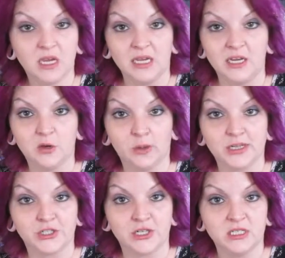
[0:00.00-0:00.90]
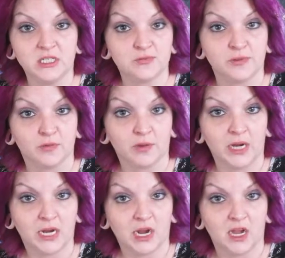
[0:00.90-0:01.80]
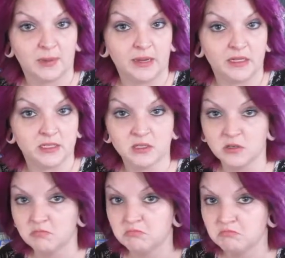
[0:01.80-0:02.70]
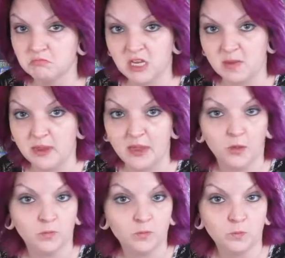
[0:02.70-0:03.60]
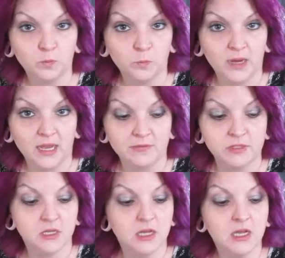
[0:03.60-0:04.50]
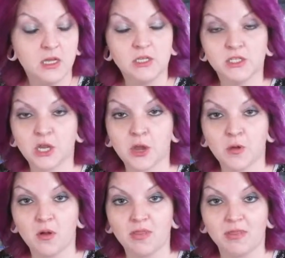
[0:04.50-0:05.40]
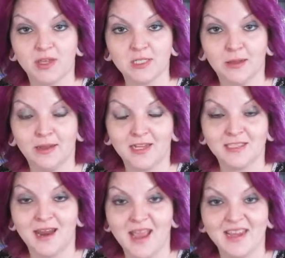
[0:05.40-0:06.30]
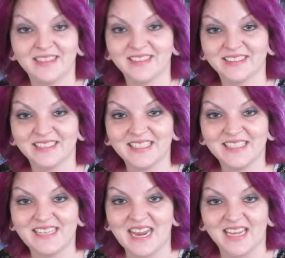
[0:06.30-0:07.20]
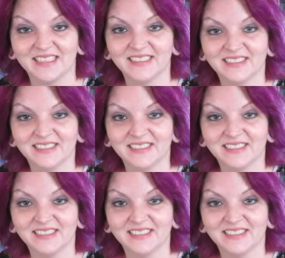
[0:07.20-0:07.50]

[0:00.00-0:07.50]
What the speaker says: Any questions, feel free to comment, email, whatevs. So, that's all I got today. See ya.